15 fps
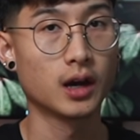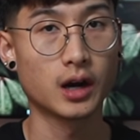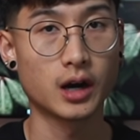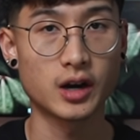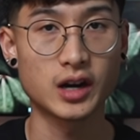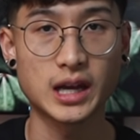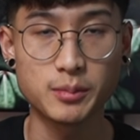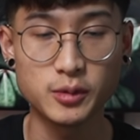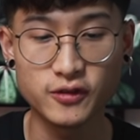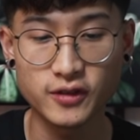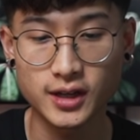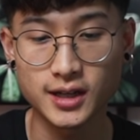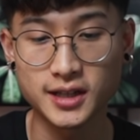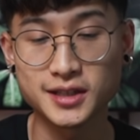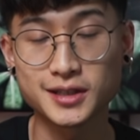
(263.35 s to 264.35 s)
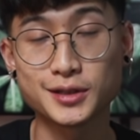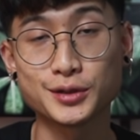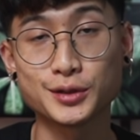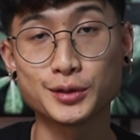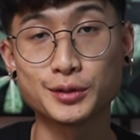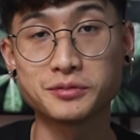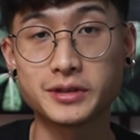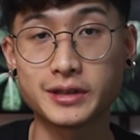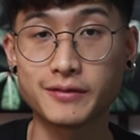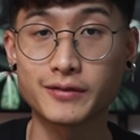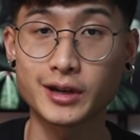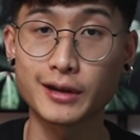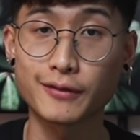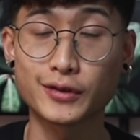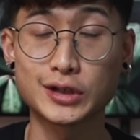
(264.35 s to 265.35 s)
Alright, moving on to the
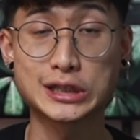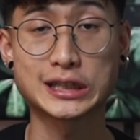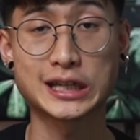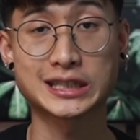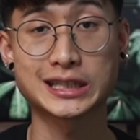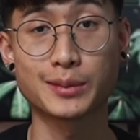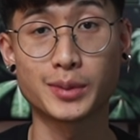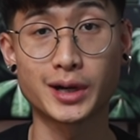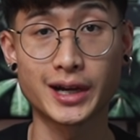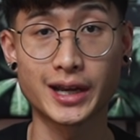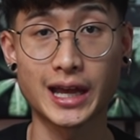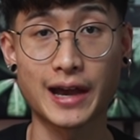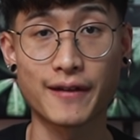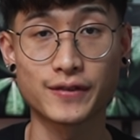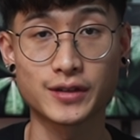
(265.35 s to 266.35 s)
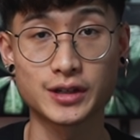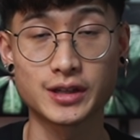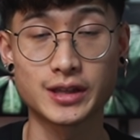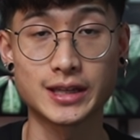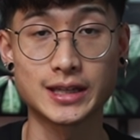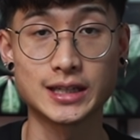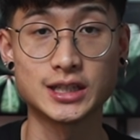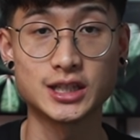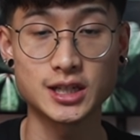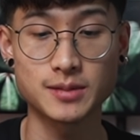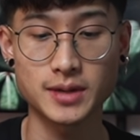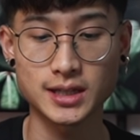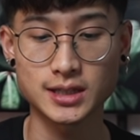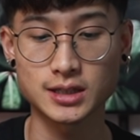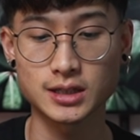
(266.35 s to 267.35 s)
very first lens I bought after the G
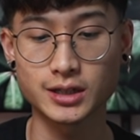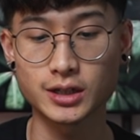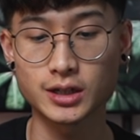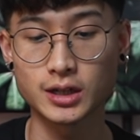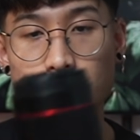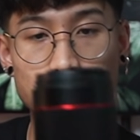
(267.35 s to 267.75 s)
Master.